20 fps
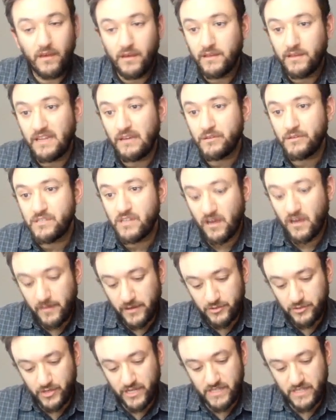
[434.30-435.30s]
Now let's talk about
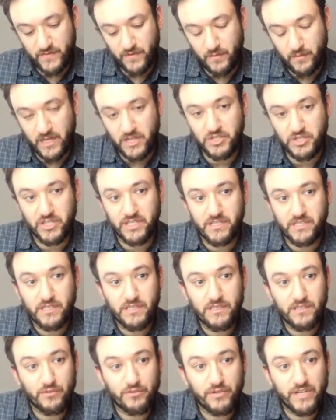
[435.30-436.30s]
transformations.
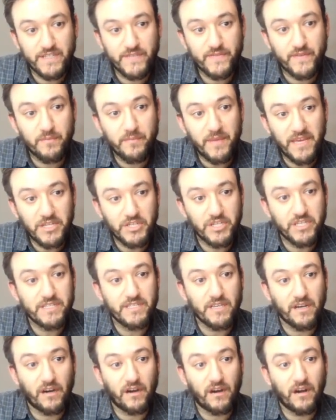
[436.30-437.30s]
So transformations
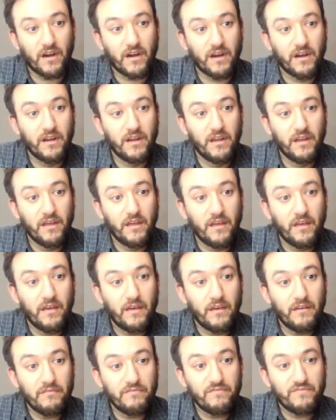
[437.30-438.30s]
are
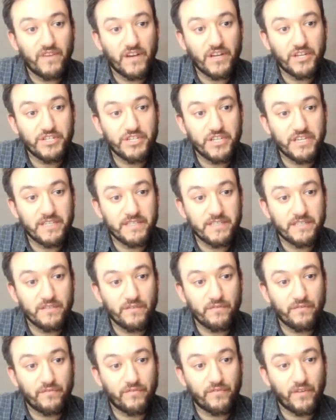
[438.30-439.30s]
functions
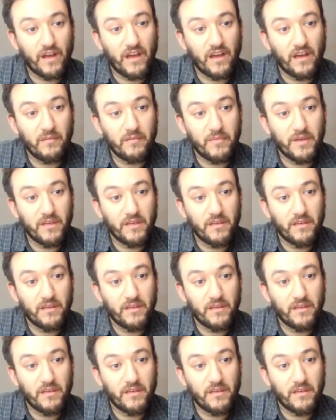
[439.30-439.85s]
from